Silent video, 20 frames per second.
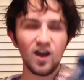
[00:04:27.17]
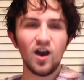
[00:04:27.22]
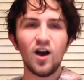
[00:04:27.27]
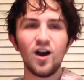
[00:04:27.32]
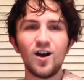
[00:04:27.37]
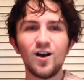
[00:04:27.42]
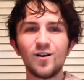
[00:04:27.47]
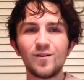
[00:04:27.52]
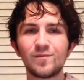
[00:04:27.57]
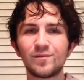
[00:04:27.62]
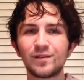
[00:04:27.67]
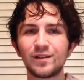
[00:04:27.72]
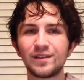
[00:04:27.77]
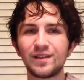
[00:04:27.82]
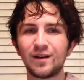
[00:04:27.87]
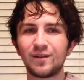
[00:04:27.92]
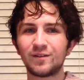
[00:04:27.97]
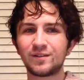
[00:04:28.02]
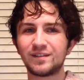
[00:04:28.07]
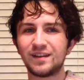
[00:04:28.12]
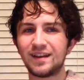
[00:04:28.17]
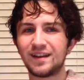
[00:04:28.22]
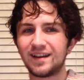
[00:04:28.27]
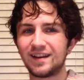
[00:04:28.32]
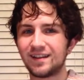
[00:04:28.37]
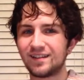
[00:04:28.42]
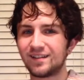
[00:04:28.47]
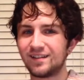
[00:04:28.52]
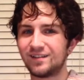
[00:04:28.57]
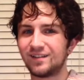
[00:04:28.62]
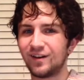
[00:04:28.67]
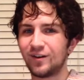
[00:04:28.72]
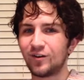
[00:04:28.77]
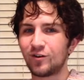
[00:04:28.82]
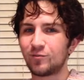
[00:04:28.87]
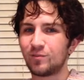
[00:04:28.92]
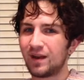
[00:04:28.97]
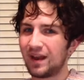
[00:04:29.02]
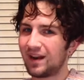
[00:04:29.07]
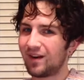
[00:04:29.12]
Hopefully that was taken as a
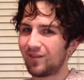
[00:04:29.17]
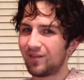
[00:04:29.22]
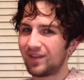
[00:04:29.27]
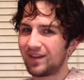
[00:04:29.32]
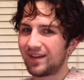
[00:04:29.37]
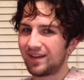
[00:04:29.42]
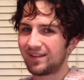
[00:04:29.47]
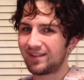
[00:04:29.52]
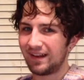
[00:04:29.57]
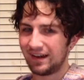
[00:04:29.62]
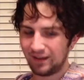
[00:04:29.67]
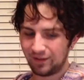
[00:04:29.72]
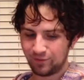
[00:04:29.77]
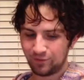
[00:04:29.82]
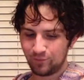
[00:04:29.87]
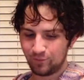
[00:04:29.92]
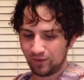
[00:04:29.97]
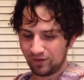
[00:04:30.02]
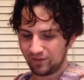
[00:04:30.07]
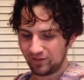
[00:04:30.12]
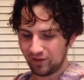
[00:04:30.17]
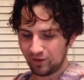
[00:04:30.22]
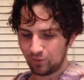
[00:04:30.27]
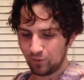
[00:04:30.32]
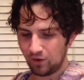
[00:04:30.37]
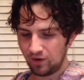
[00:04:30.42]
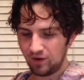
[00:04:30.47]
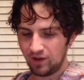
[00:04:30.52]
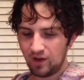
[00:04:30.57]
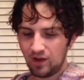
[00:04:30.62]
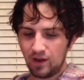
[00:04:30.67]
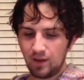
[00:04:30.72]
joke, but I don't think I said it too much like one.